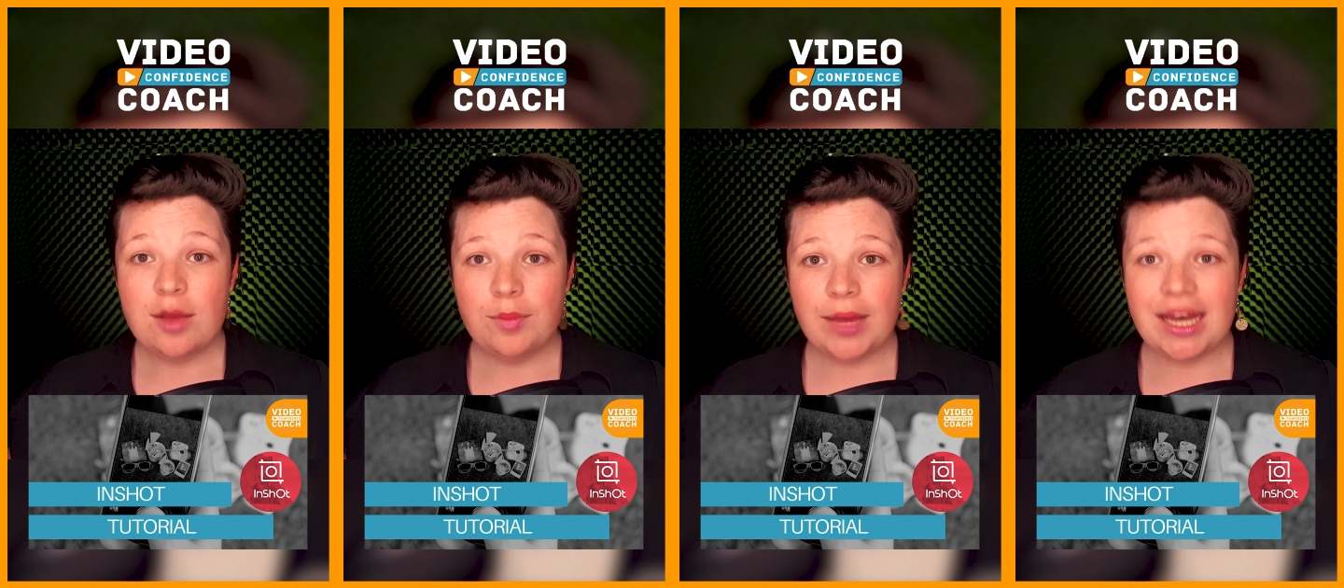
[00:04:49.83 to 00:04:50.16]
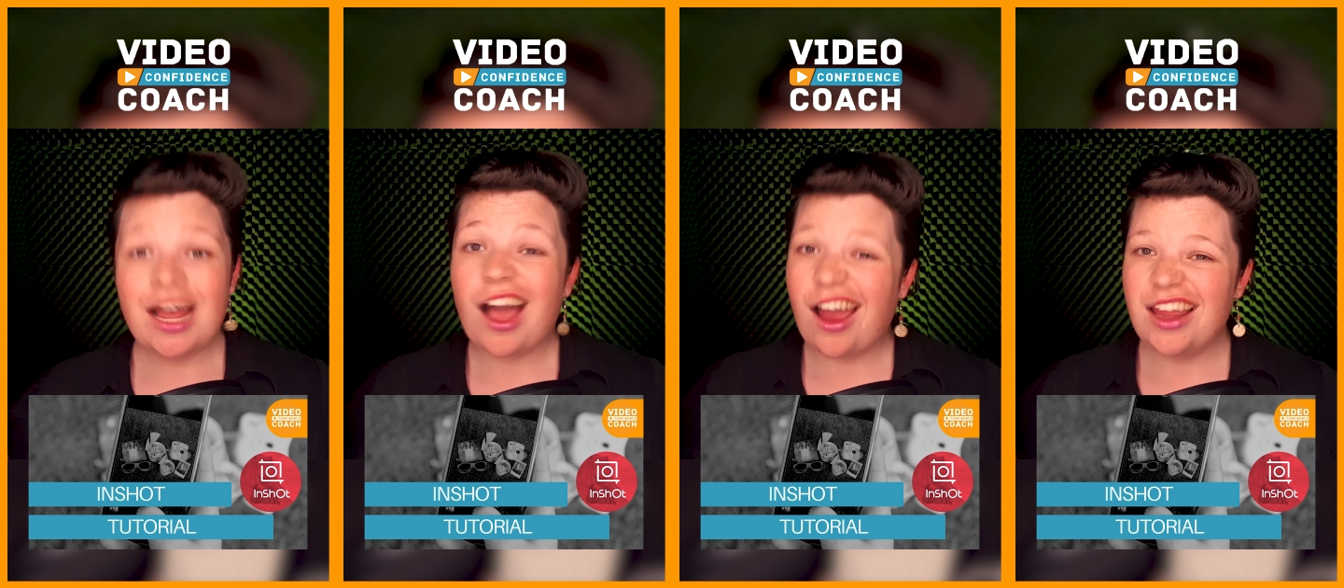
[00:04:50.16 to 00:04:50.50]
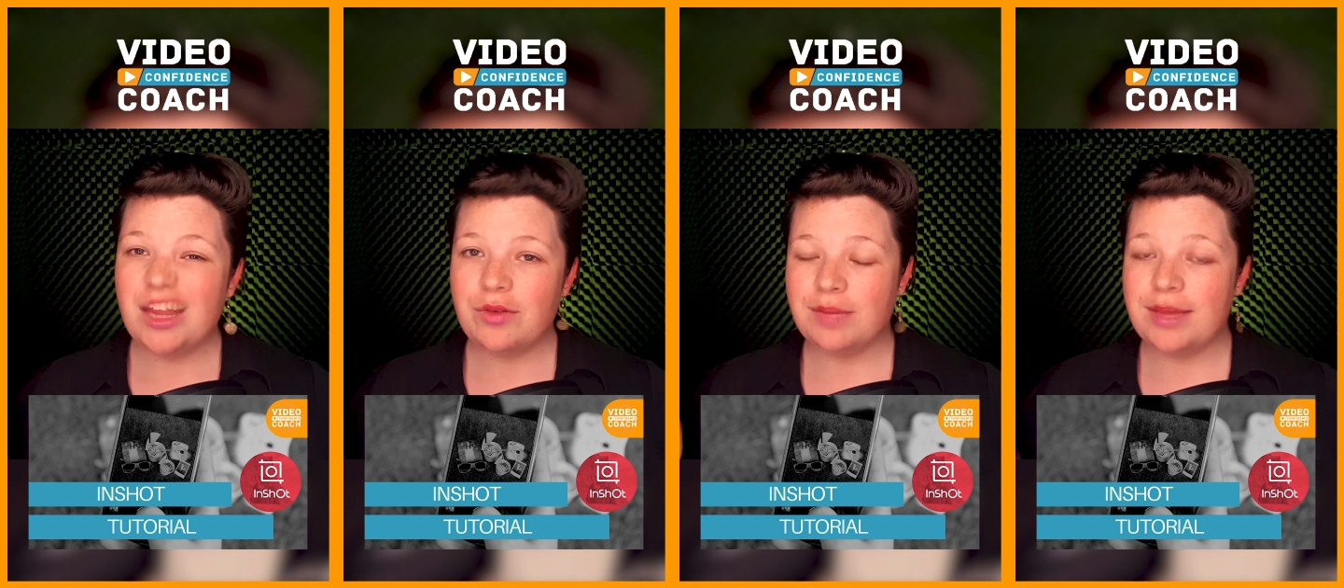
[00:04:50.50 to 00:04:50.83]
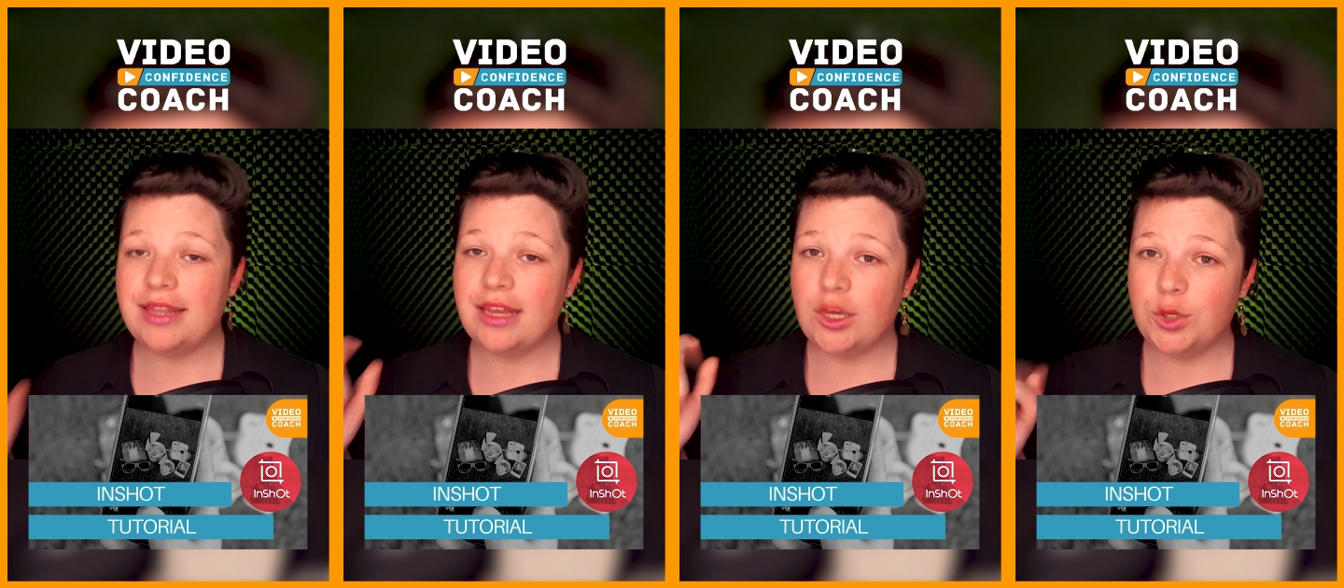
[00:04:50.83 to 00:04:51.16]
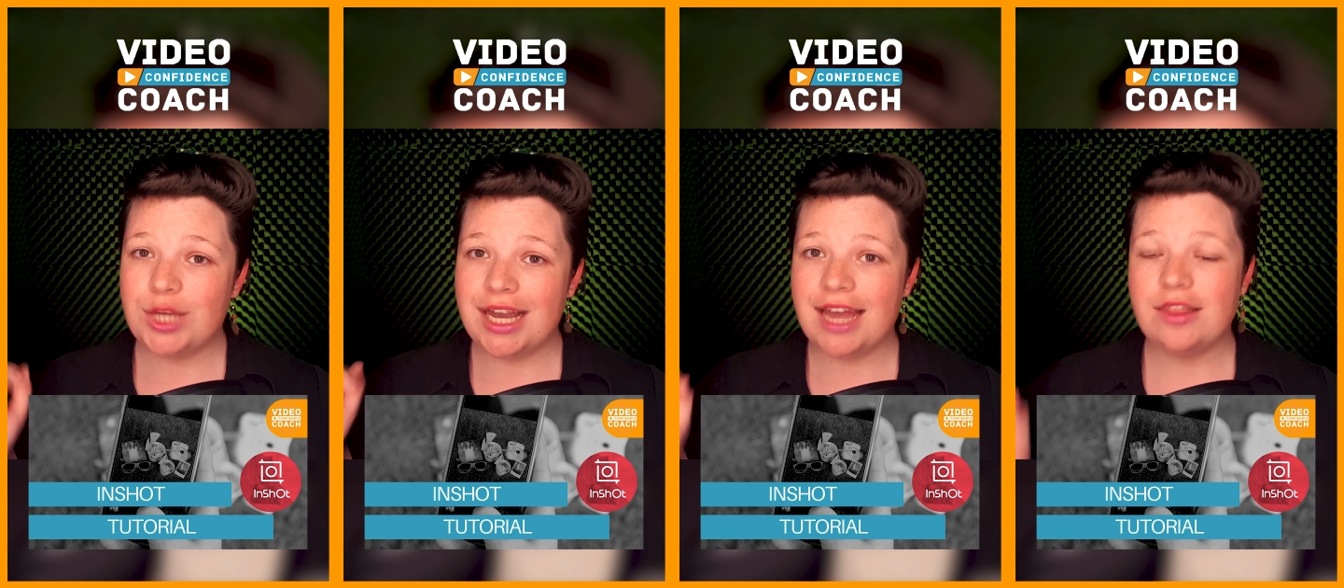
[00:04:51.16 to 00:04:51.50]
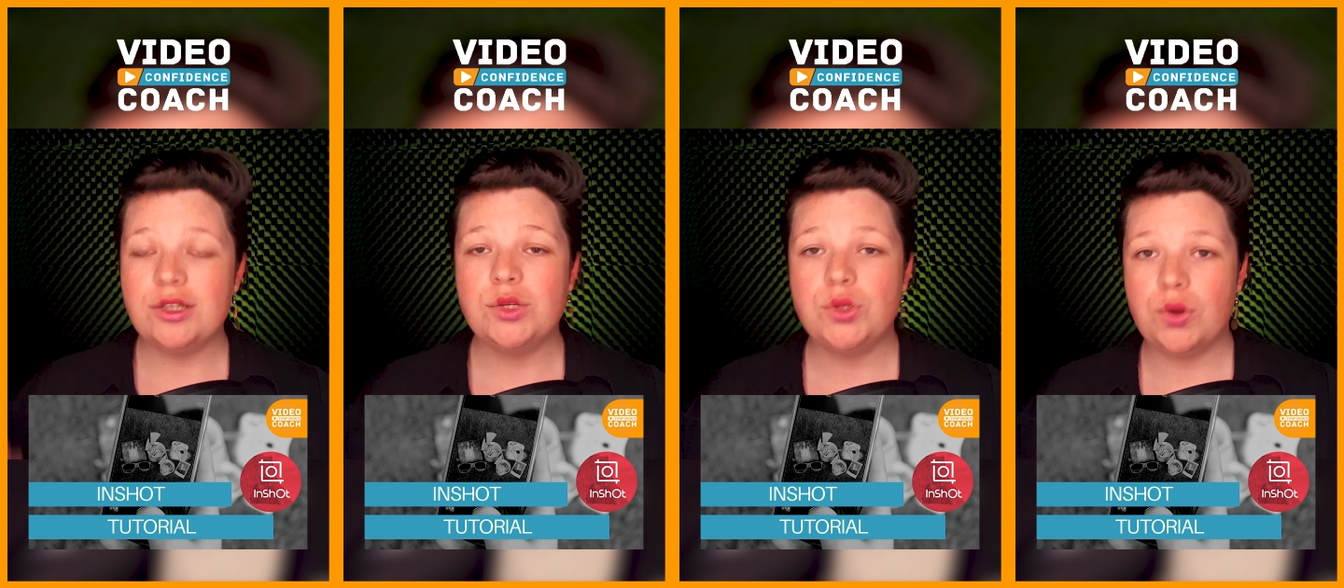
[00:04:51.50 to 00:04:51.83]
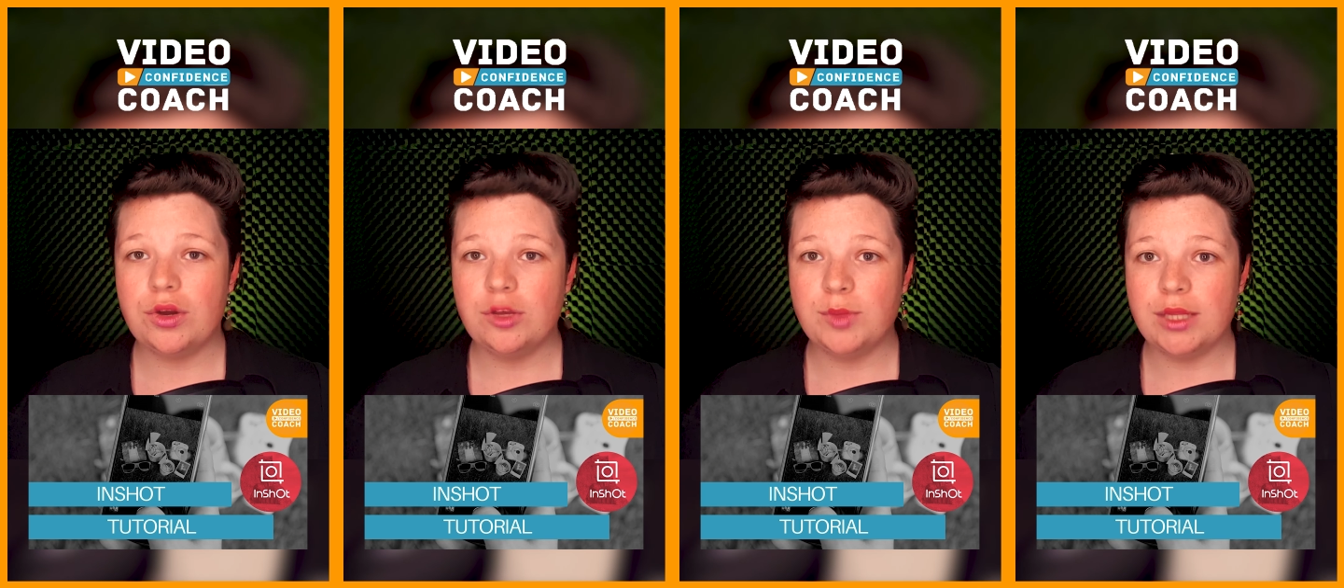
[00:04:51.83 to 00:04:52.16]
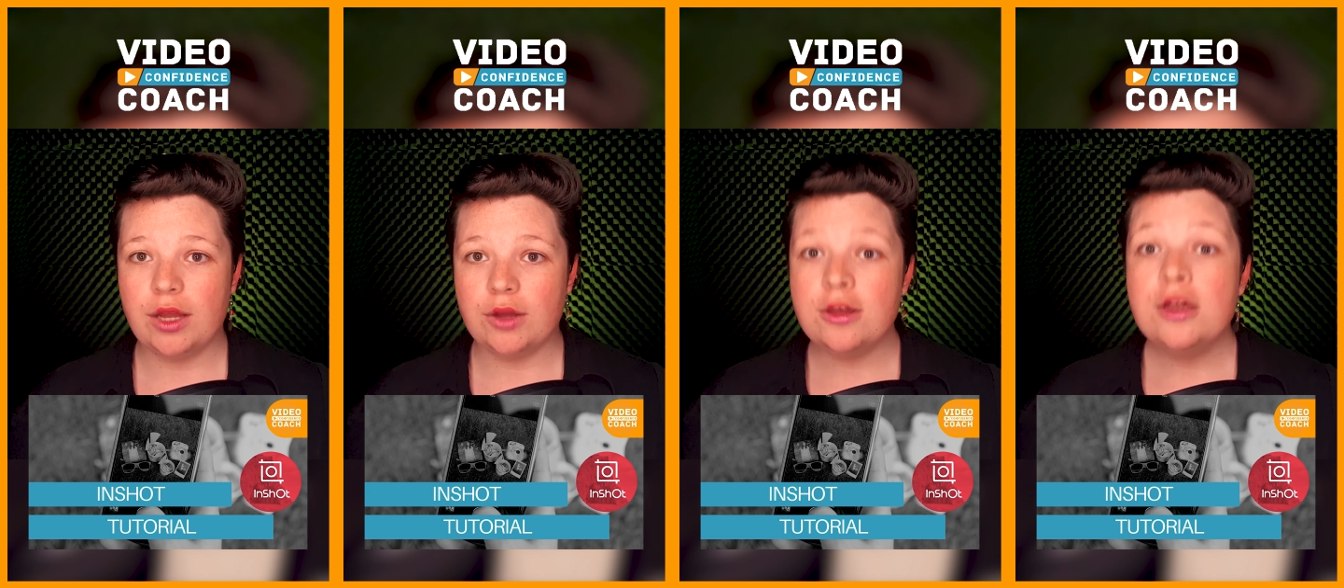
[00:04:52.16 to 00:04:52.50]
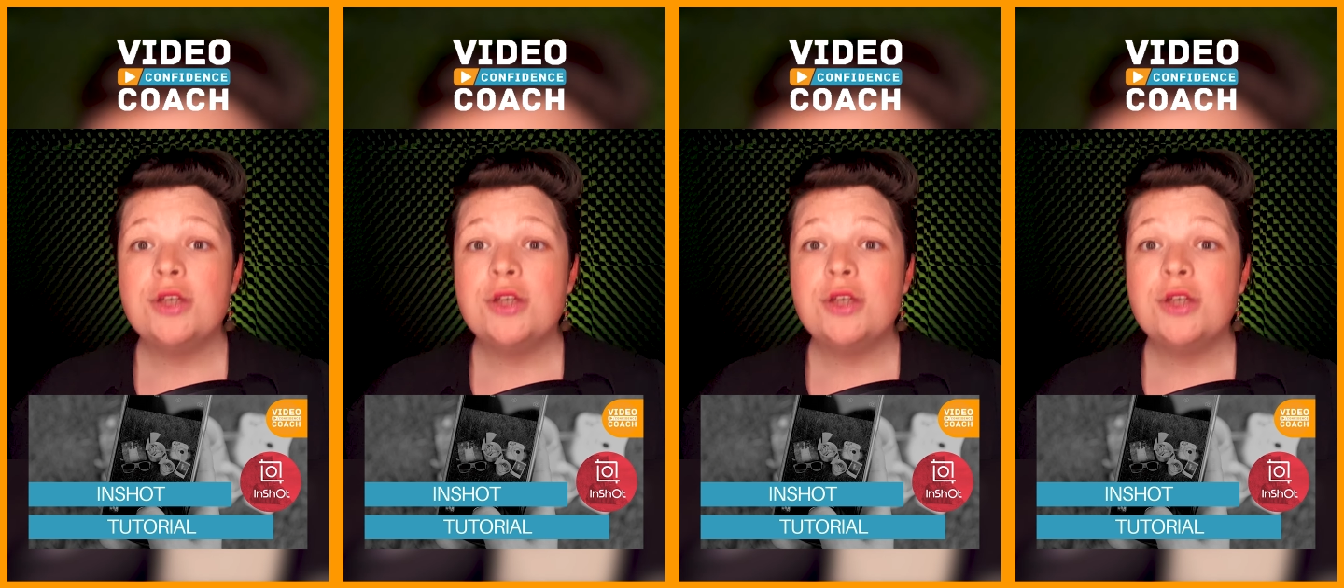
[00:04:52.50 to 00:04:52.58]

but I highly recommend that you check out the tutorial below